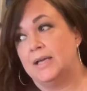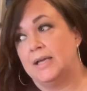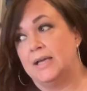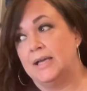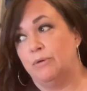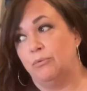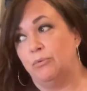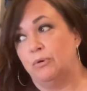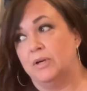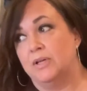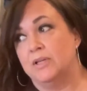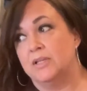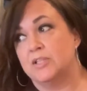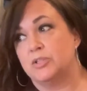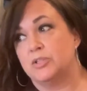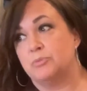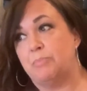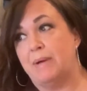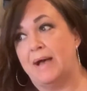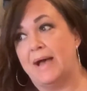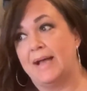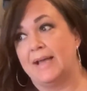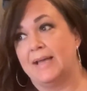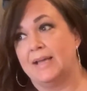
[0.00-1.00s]
it was
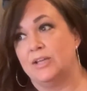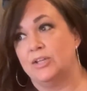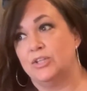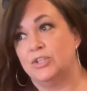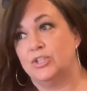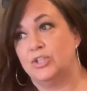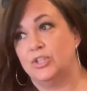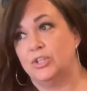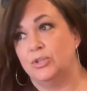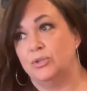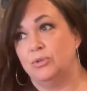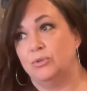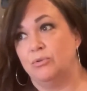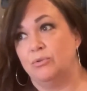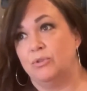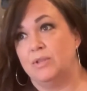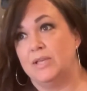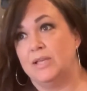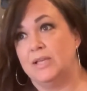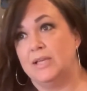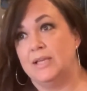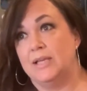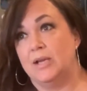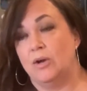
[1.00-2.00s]
back into
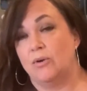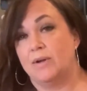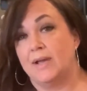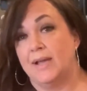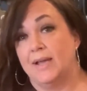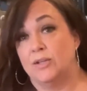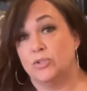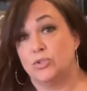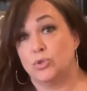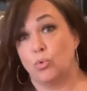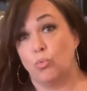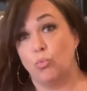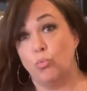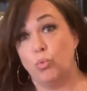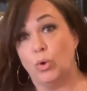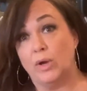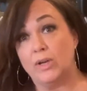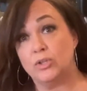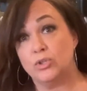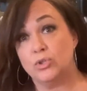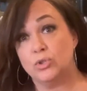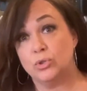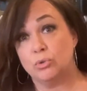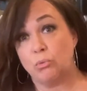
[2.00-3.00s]
the, okay, so
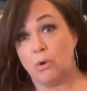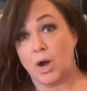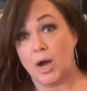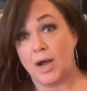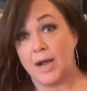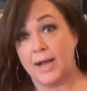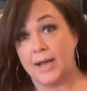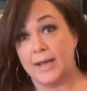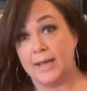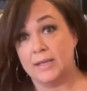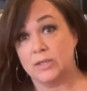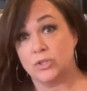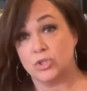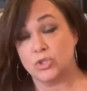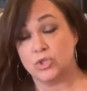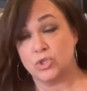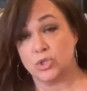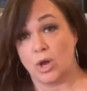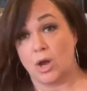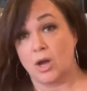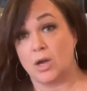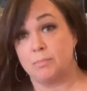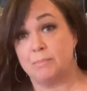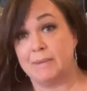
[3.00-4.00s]
what do I
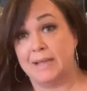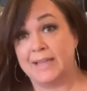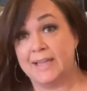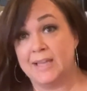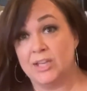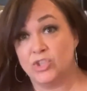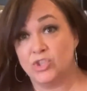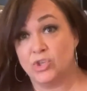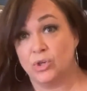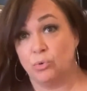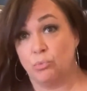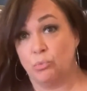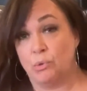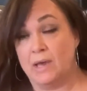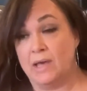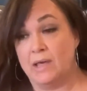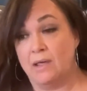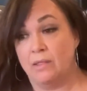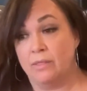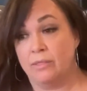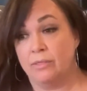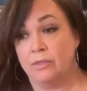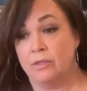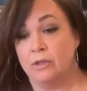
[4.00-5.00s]
stock my kitchen
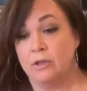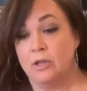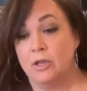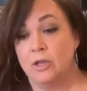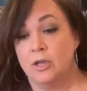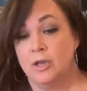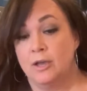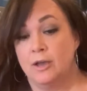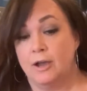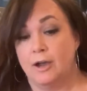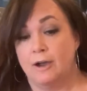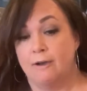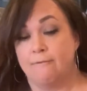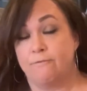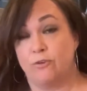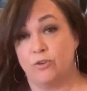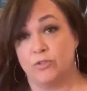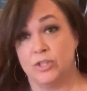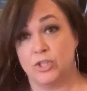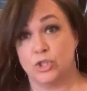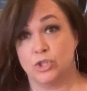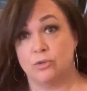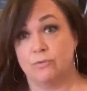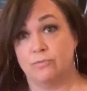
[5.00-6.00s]
with for
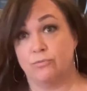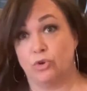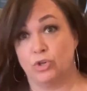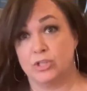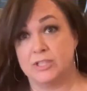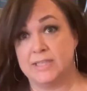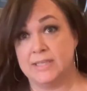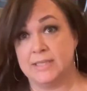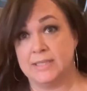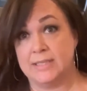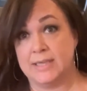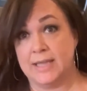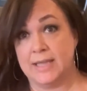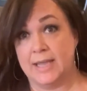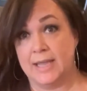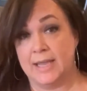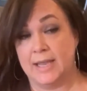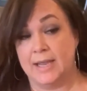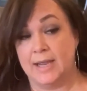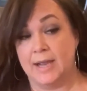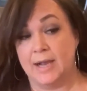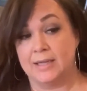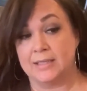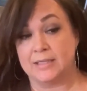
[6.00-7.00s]
this
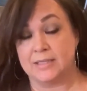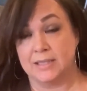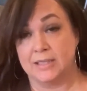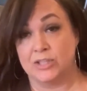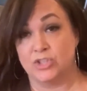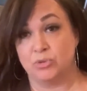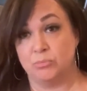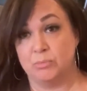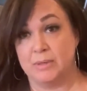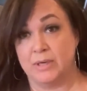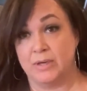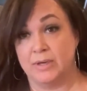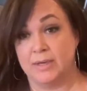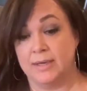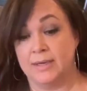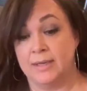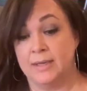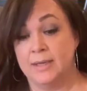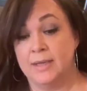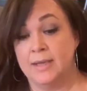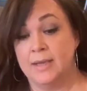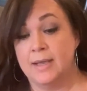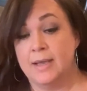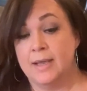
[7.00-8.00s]
14-day isolation period?
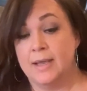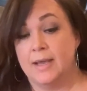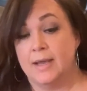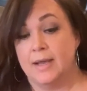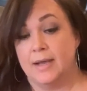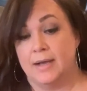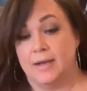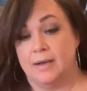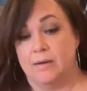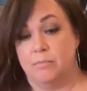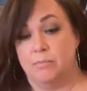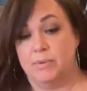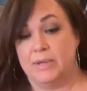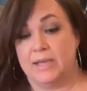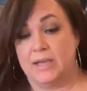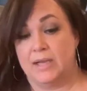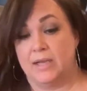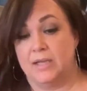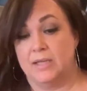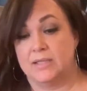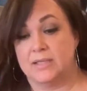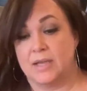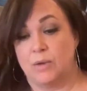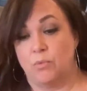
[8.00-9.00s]

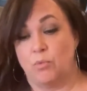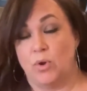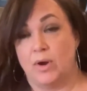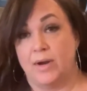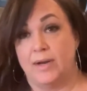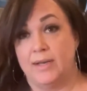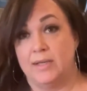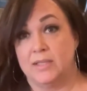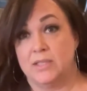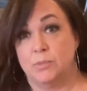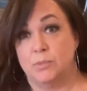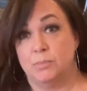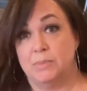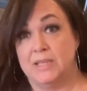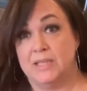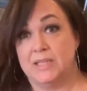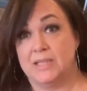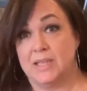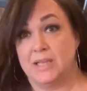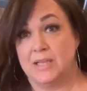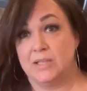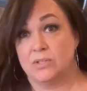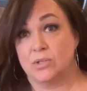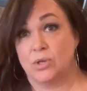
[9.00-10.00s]
Because I wanted it to be
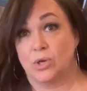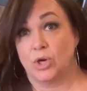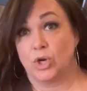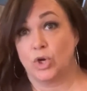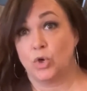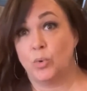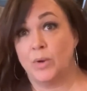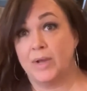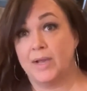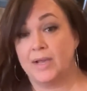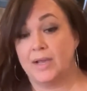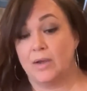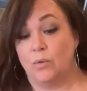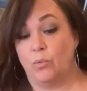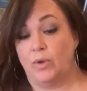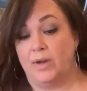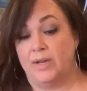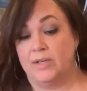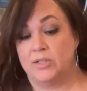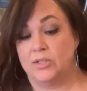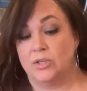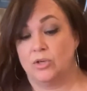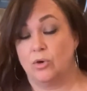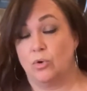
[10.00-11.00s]
things that are quick. I
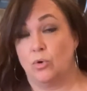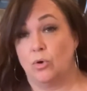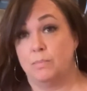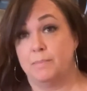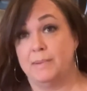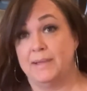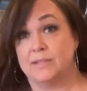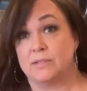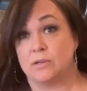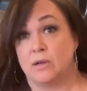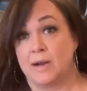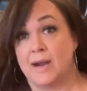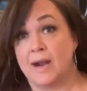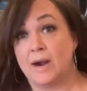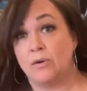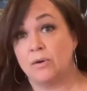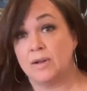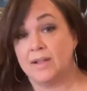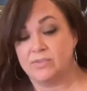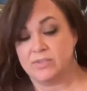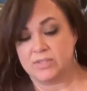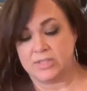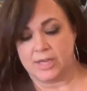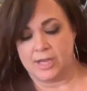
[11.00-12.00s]
want it to go with based on our
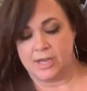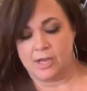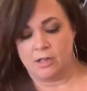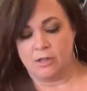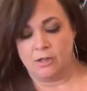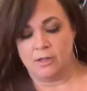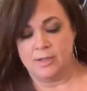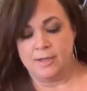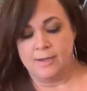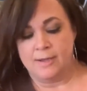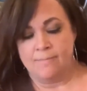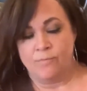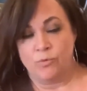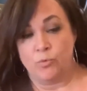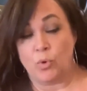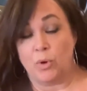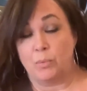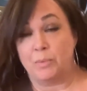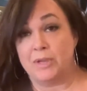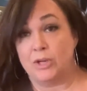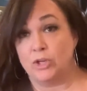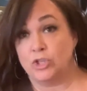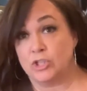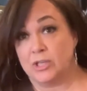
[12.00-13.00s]
lifestyle,
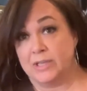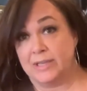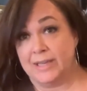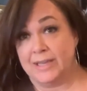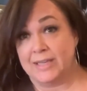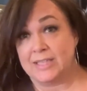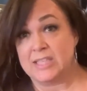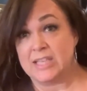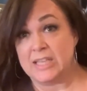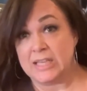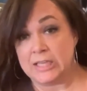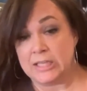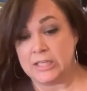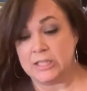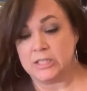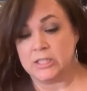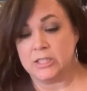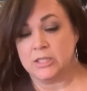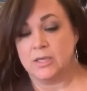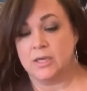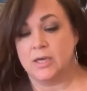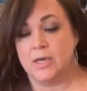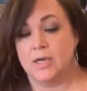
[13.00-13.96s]
what we usually like to eat,